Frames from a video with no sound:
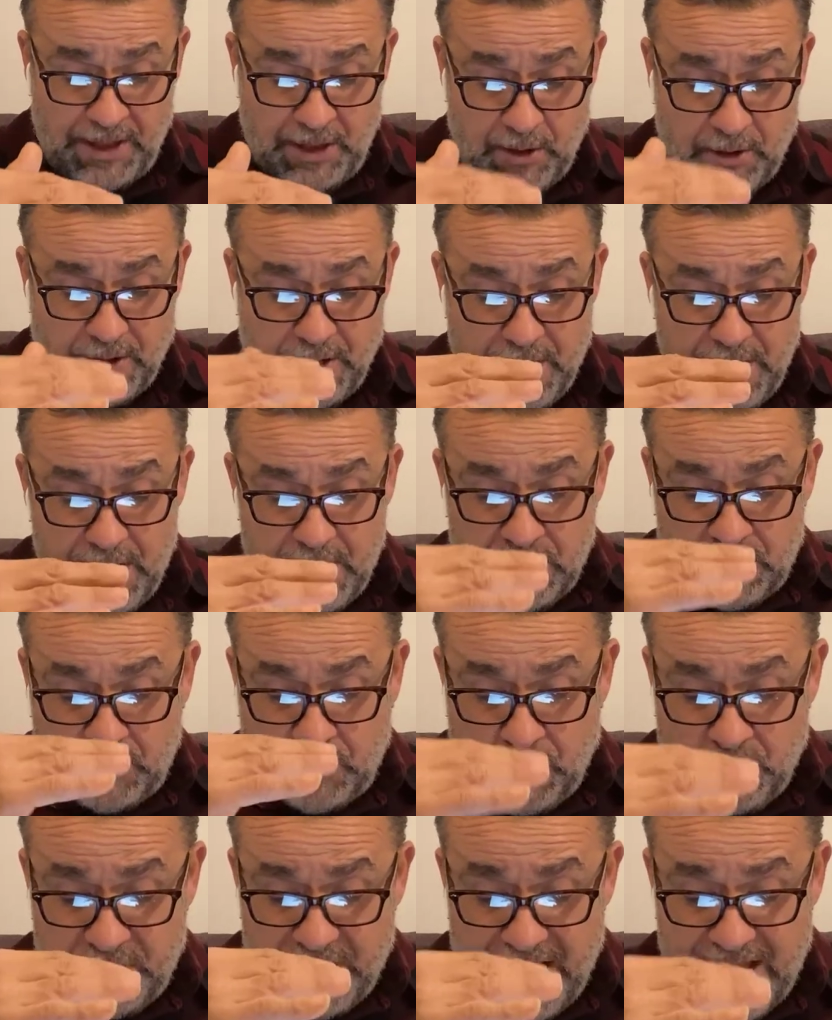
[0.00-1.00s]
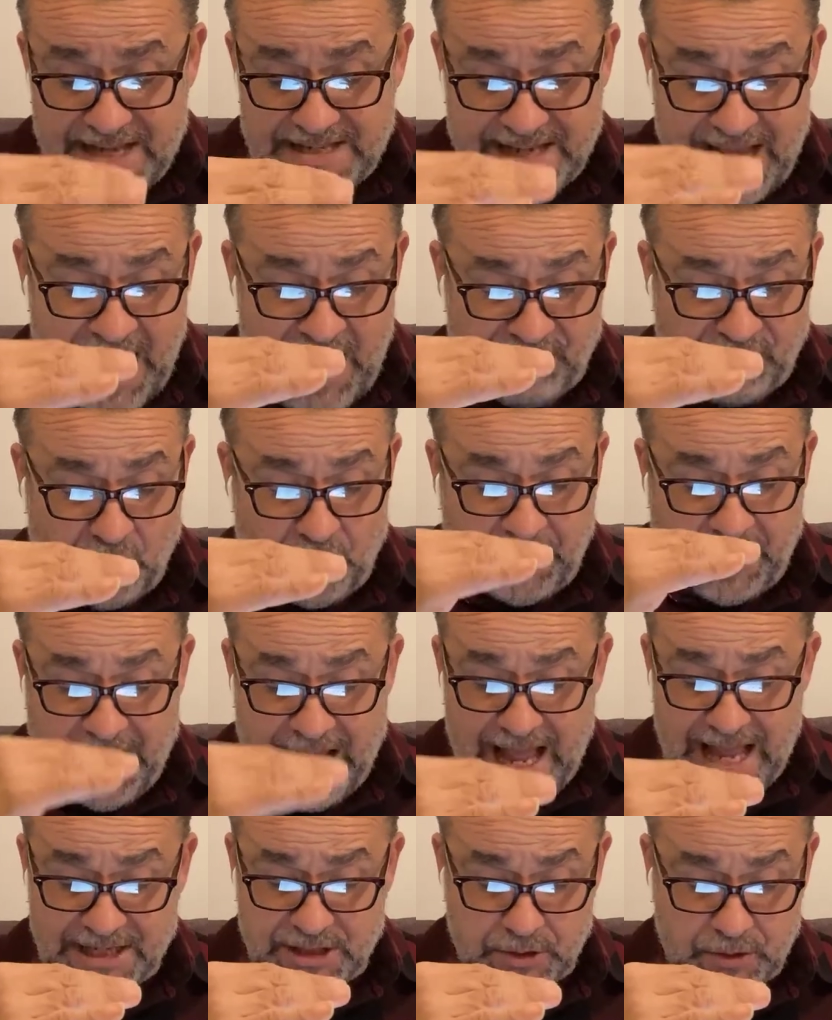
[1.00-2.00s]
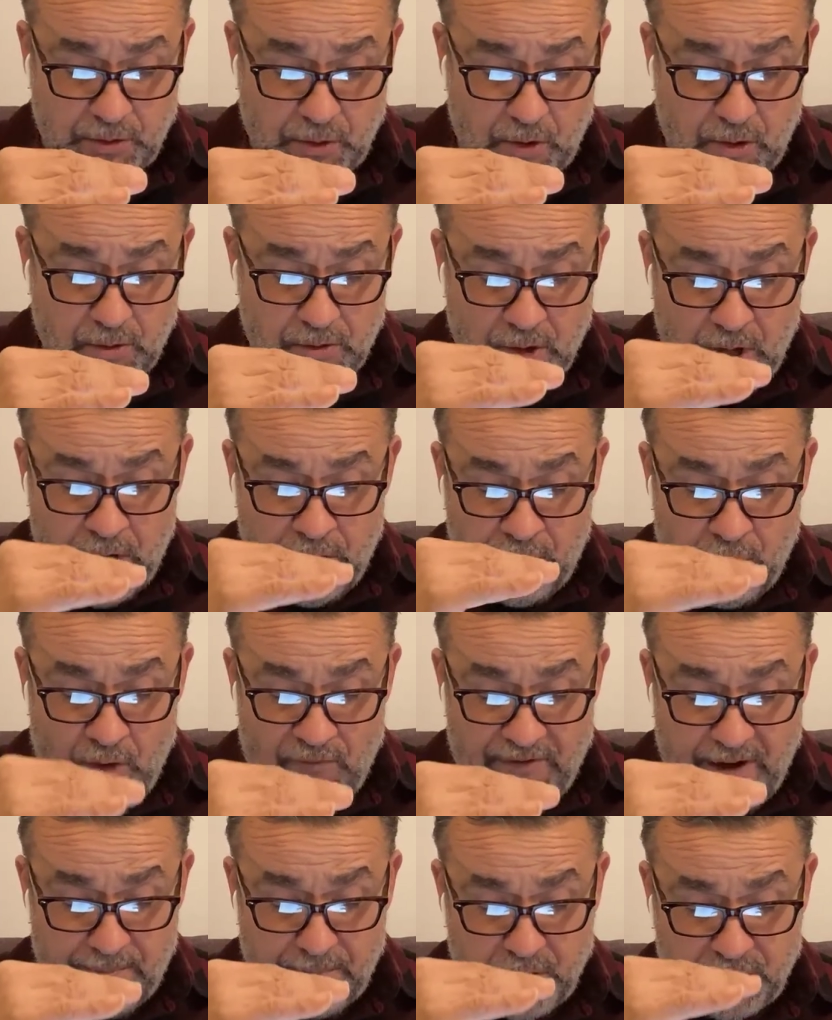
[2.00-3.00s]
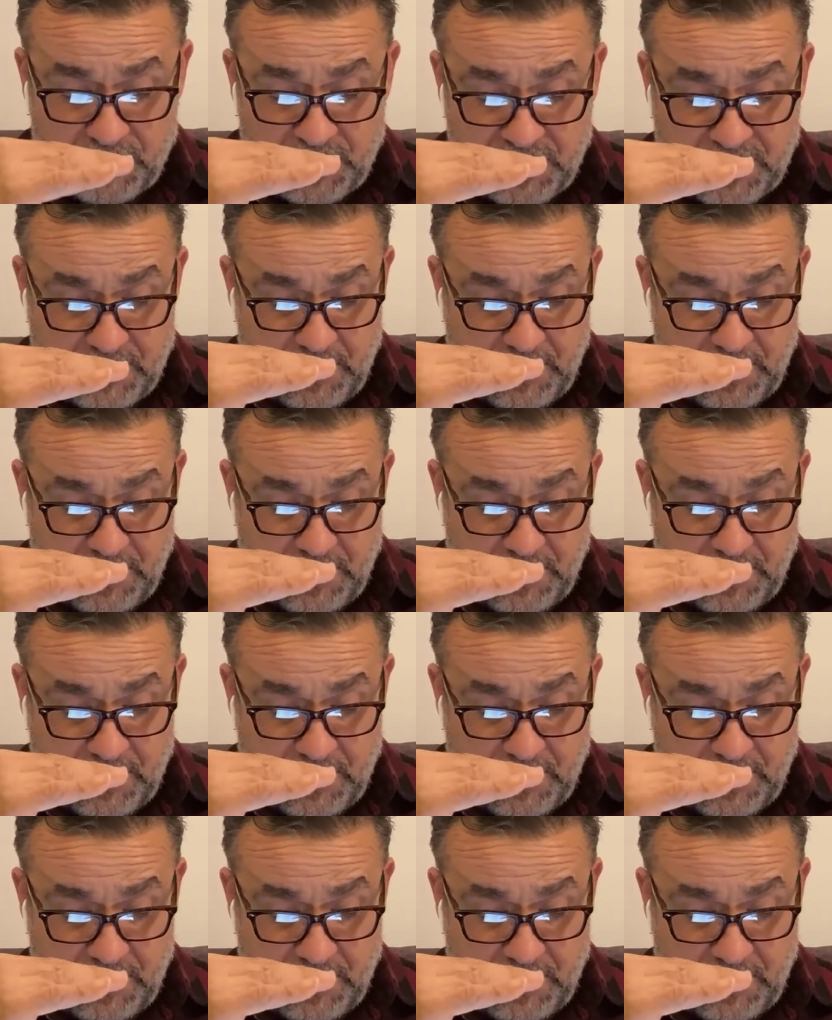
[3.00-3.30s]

Look, two days after Castro, November,